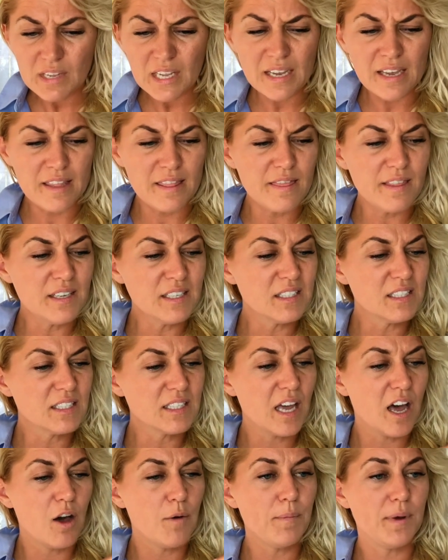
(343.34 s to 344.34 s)
and this is
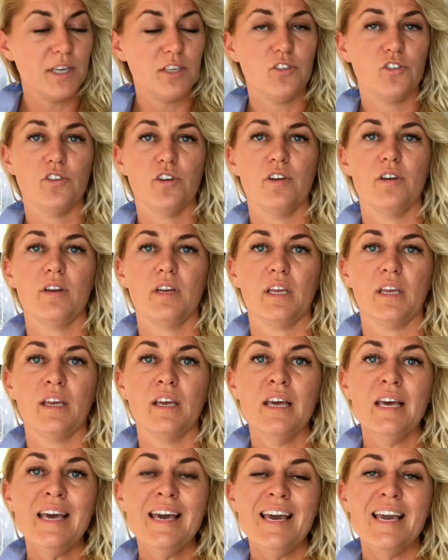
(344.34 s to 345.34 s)
how my journey
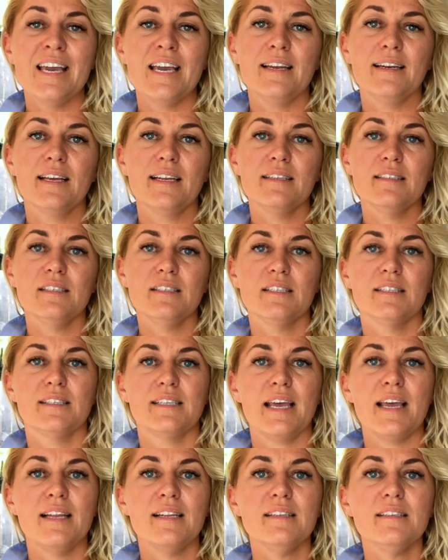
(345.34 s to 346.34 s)
in
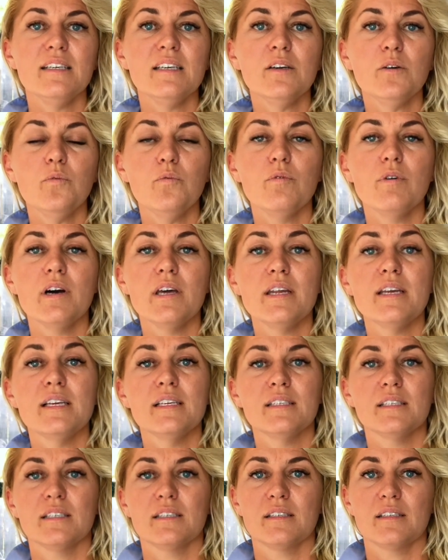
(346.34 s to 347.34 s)
understanding what
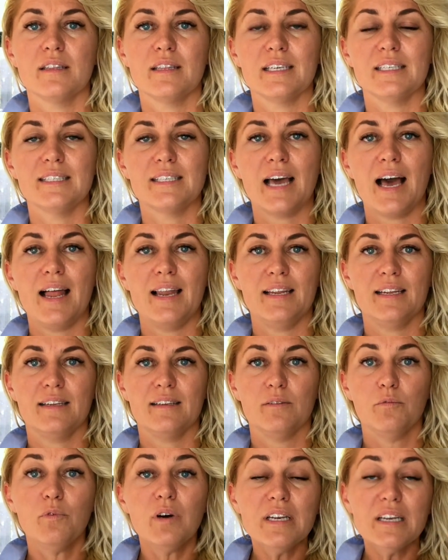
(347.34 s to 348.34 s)
is the
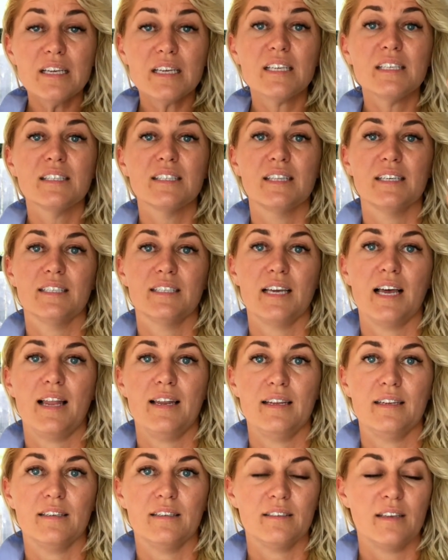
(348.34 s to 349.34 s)
talent, what is the
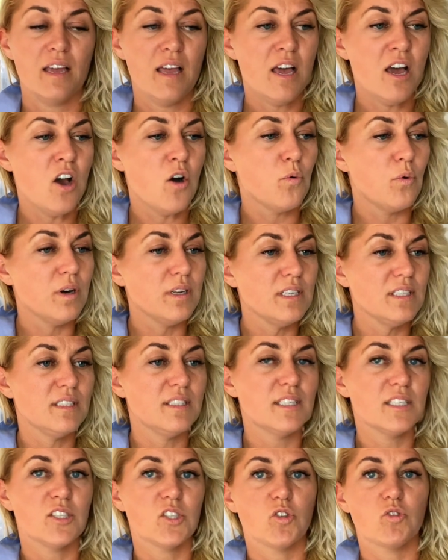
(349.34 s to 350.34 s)

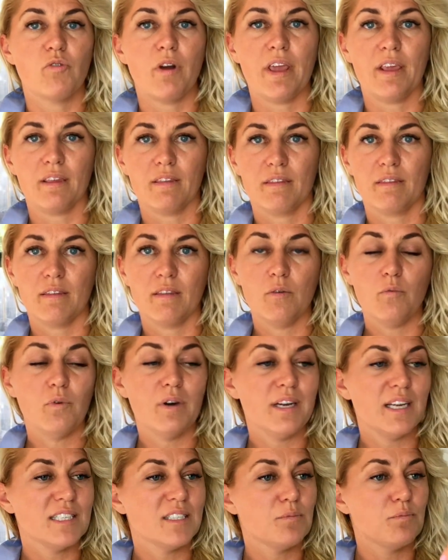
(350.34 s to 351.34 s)
strength,
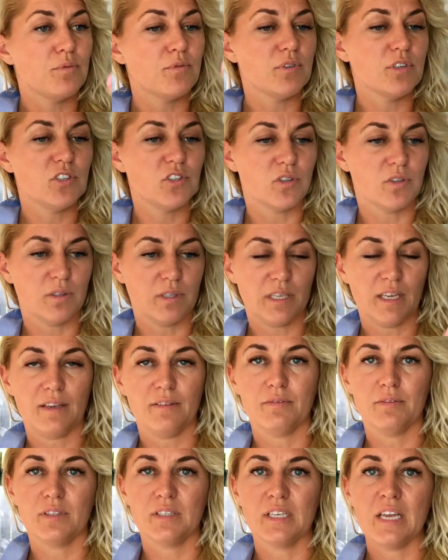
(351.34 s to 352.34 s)
what are spiritual
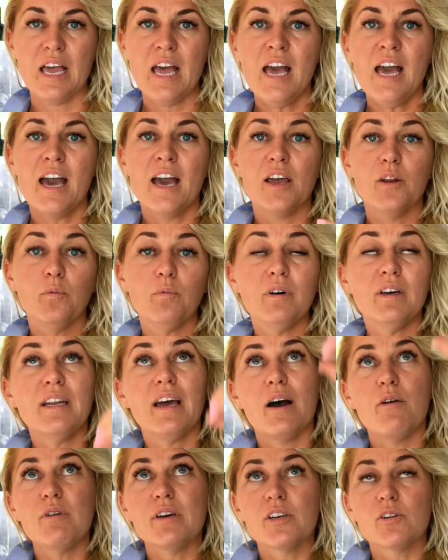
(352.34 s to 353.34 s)
gifts, and what
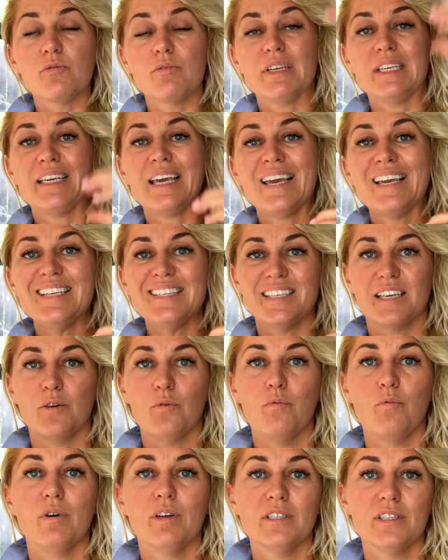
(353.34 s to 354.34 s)
our Creator
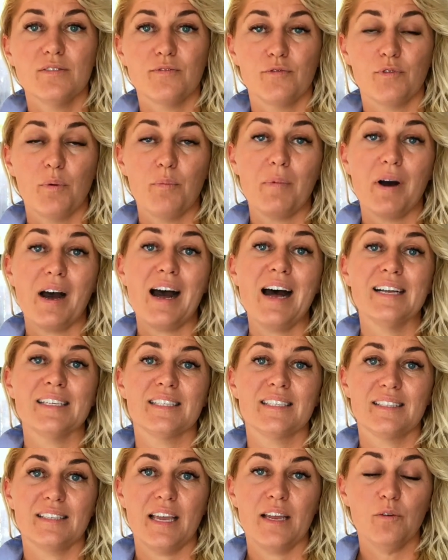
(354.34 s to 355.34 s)
wants from
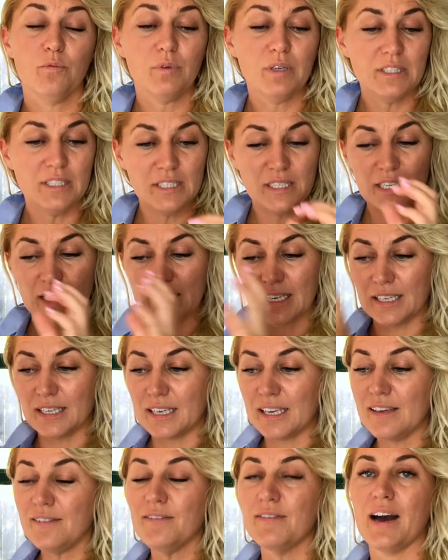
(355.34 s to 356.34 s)
us, and what did He
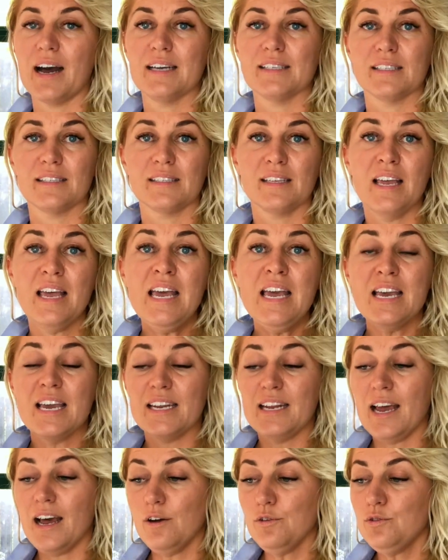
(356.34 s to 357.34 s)
give us,
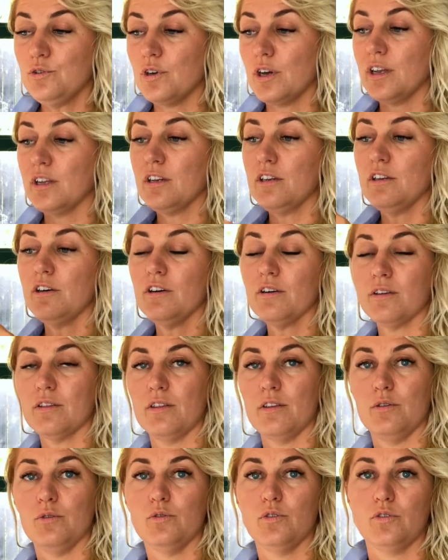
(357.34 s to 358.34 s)
and how to unlock
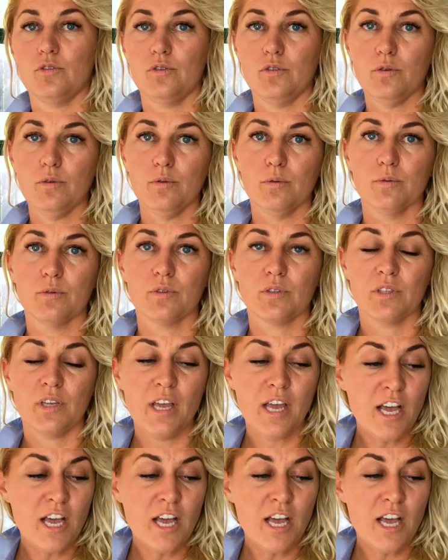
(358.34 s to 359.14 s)
those tools.